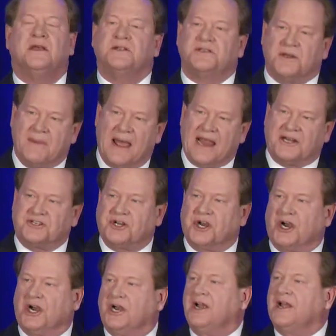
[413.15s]
to make
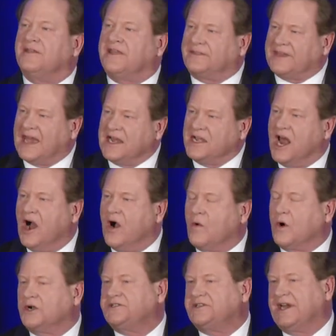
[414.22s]
sure that they know
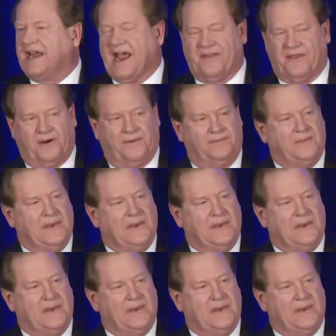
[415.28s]
we're together